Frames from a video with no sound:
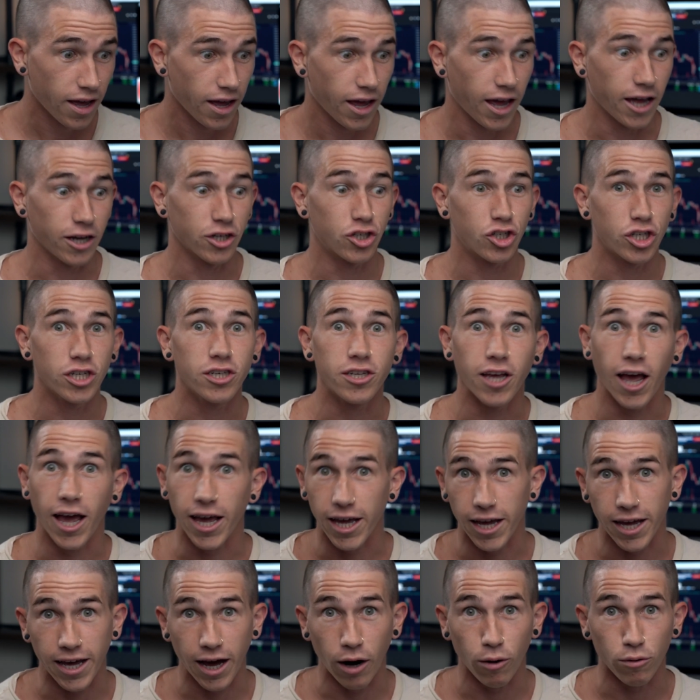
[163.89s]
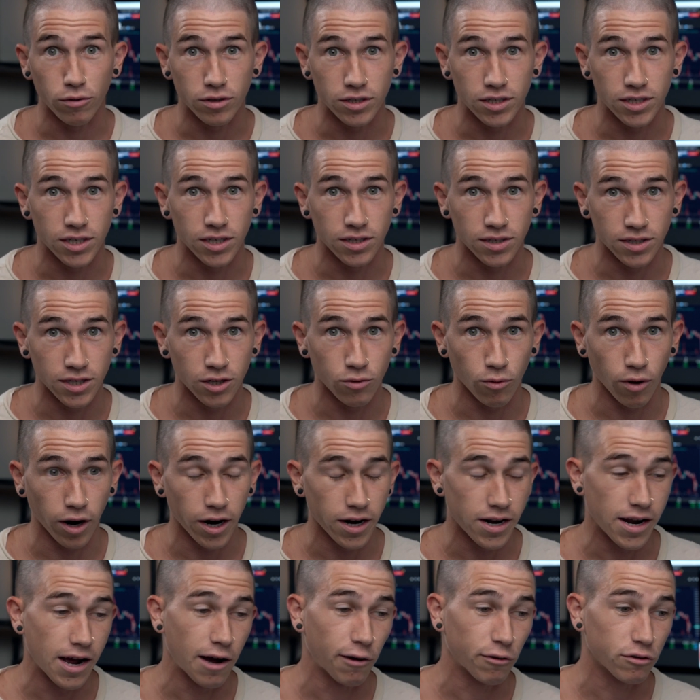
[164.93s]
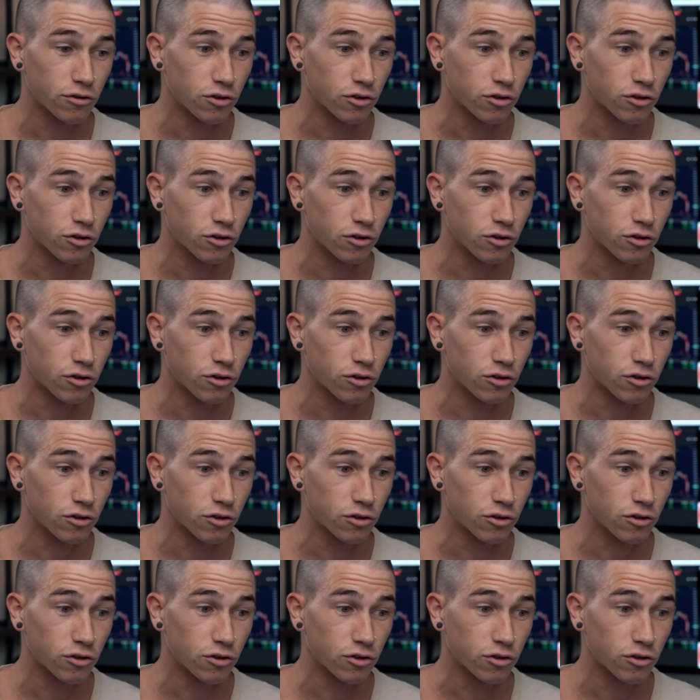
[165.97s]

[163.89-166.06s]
and she's hanging out with CZ right now.